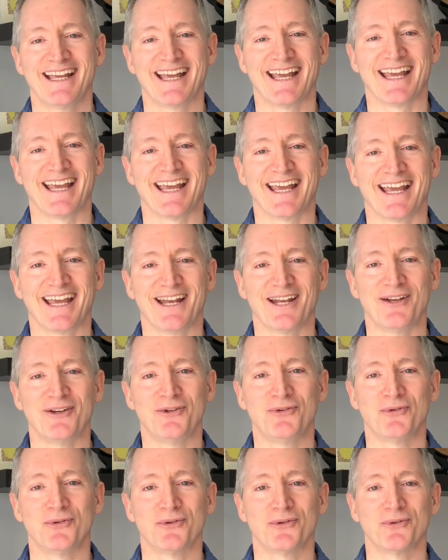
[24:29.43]
and
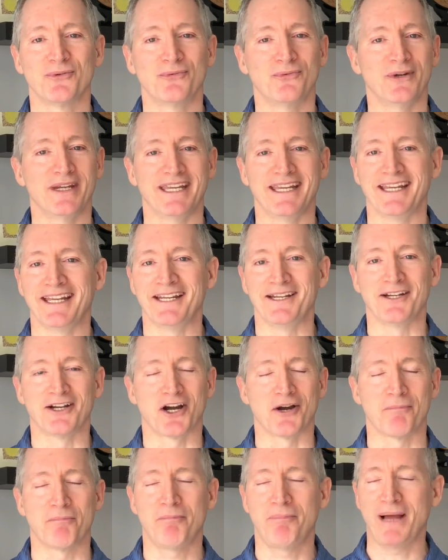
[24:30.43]
we
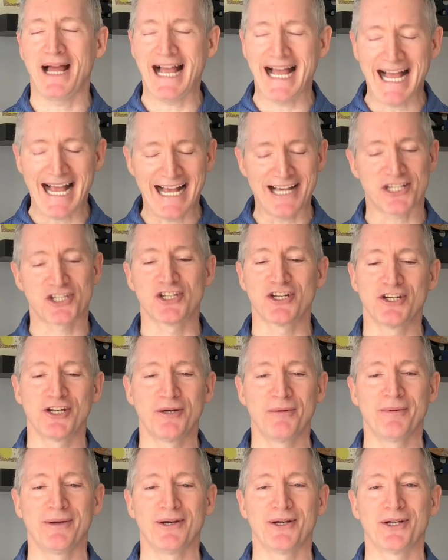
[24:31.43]
are passionate
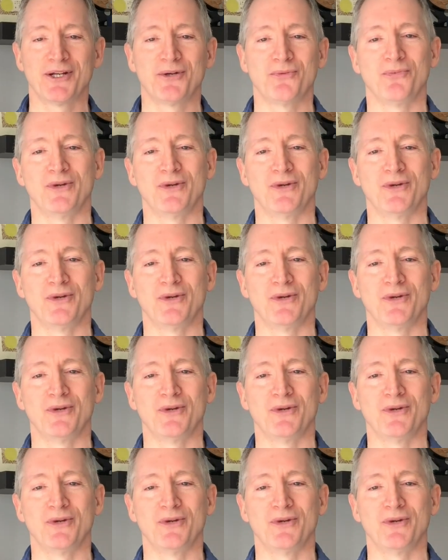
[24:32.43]
about it.